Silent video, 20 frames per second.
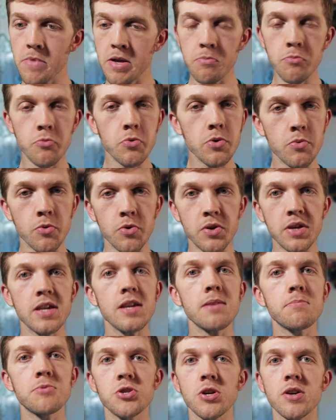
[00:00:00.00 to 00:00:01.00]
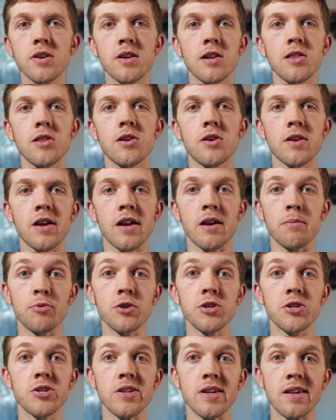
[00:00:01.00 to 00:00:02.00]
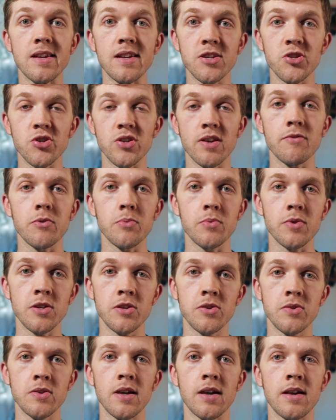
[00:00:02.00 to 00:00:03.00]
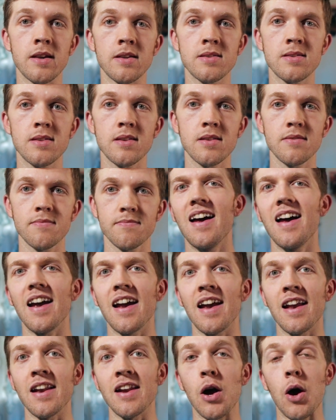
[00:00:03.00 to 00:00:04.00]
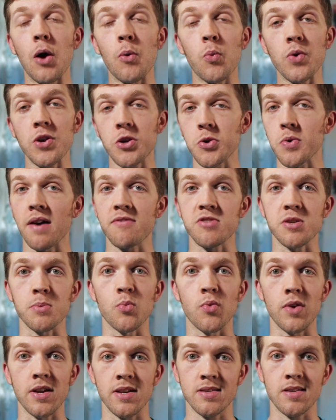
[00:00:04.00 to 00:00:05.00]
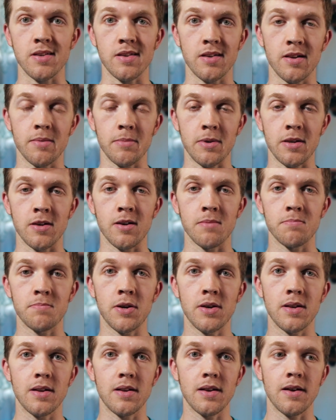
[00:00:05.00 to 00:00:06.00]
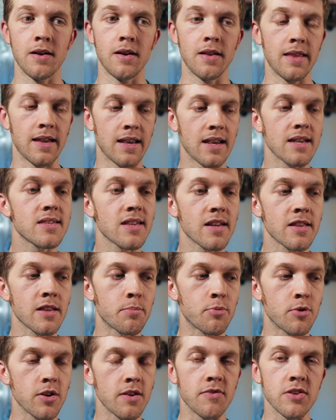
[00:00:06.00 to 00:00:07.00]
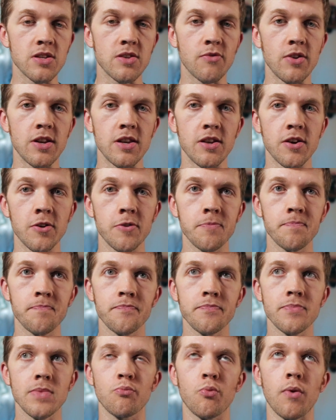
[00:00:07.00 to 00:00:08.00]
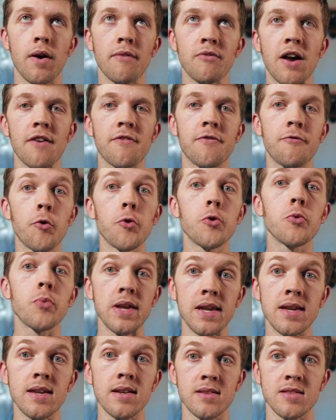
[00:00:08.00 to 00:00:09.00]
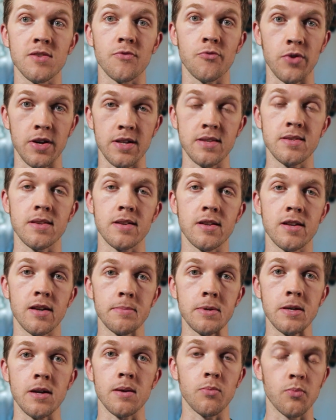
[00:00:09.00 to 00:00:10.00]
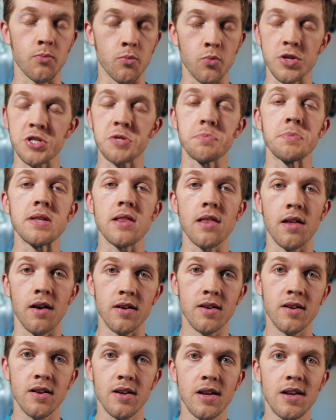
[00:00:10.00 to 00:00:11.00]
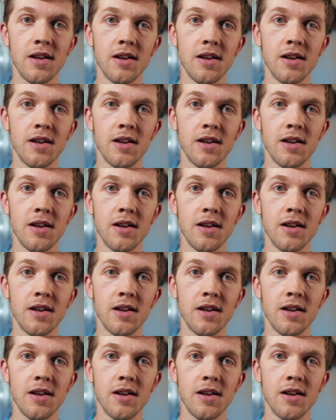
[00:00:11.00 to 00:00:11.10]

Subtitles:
And we will keep chugging along. I appreciate each and every one of you guys. And we do have some racing coming up. Like I said in the previous video, I've got 4 weekends of racing coming up. Wish me luck.